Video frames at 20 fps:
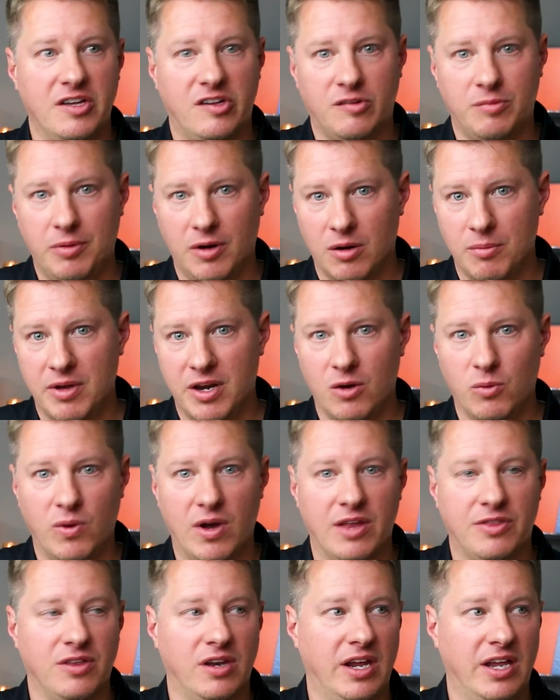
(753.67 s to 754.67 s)
experimented
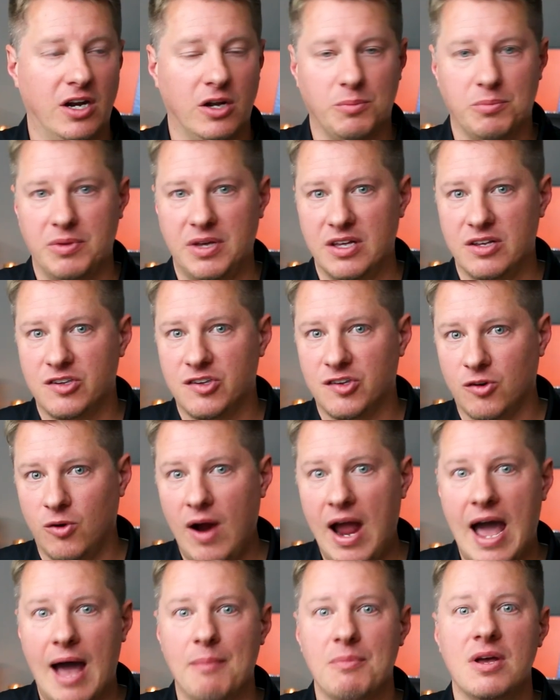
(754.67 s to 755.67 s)
with and end up being
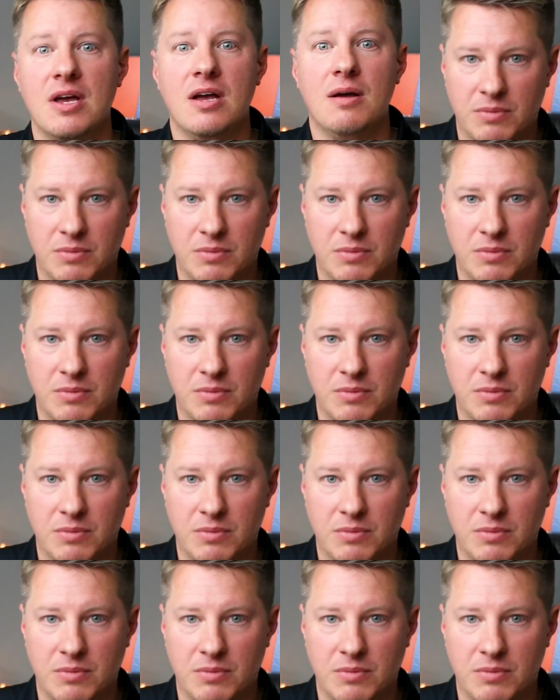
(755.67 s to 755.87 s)
scrap.